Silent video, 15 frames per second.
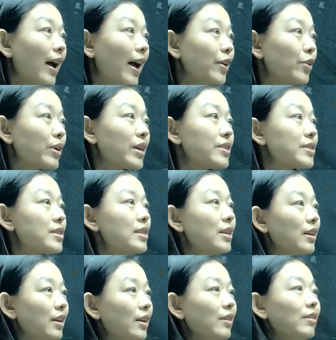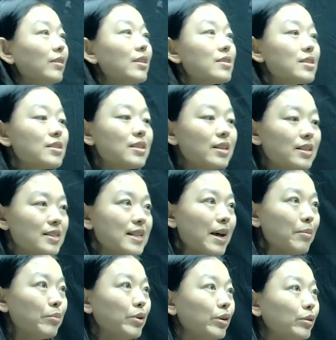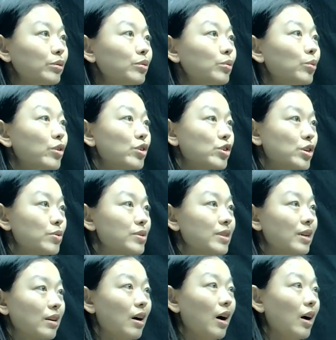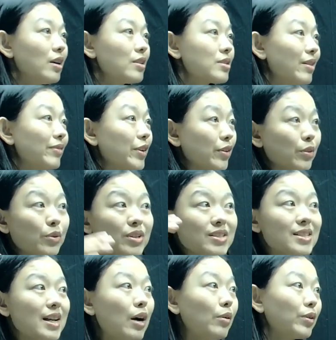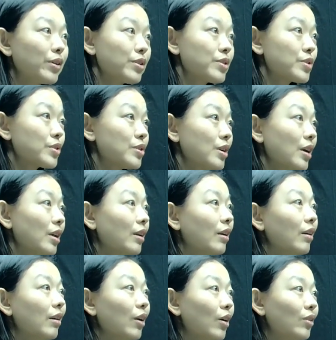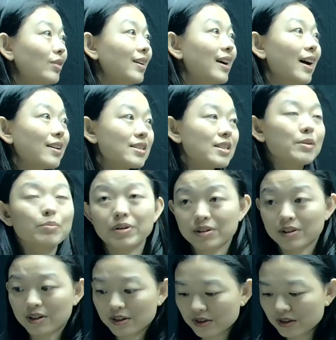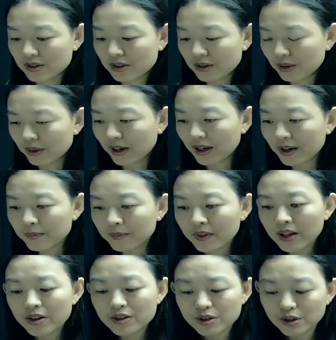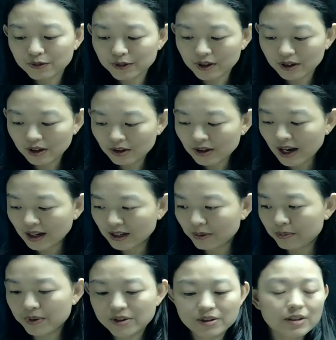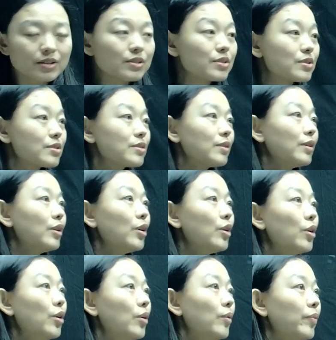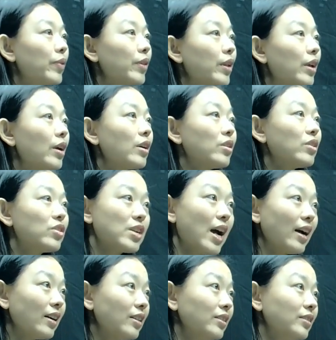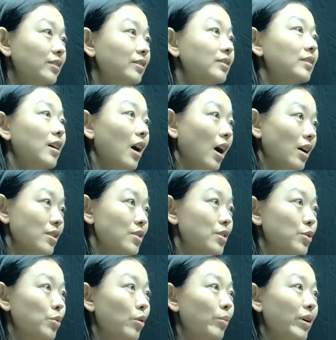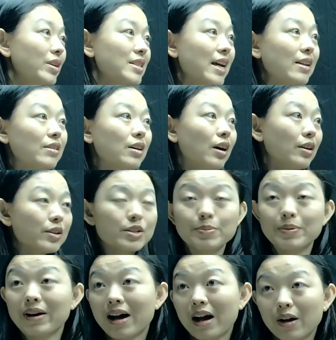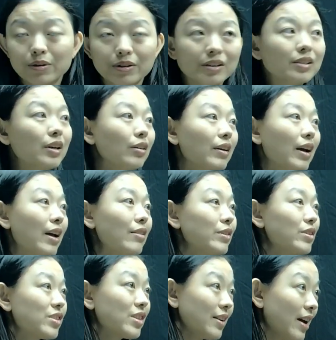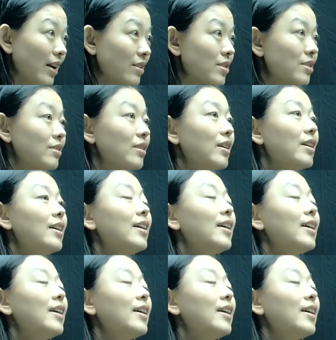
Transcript: And you can see this is the example which shows the cost of the three sellers in the loan cutting business. Okay, so for the loan cutting business, Jack cost will be $10 per hour. Okay, but Jeanette,